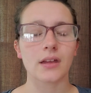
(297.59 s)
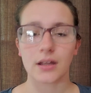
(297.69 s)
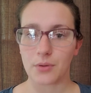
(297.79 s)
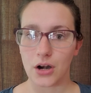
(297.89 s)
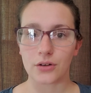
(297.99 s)

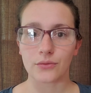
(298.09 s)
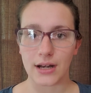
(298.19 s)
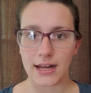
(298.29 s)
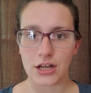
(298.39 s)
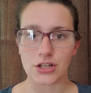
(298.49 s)
a part of
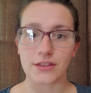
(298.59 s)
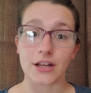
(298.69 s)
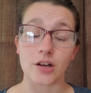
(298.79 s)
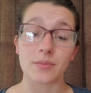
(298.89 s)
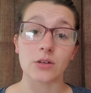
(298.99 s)
radiation
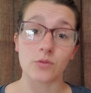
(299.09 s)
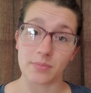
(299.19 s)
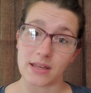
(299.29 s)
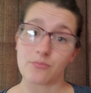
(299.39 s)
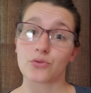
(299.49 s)
therapy would
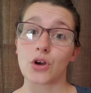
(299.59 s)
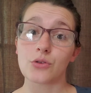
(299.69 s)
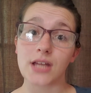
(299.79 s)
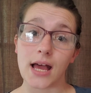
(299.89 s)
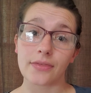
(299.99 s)
be
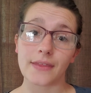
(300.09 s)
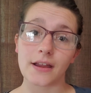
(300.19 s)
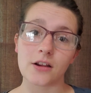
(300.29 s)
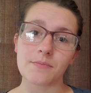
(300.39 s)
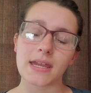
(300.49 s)
proton
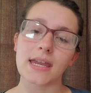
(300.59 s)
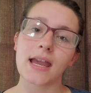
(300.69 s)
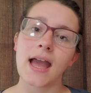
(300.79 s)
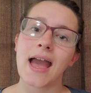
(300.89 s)
therapy,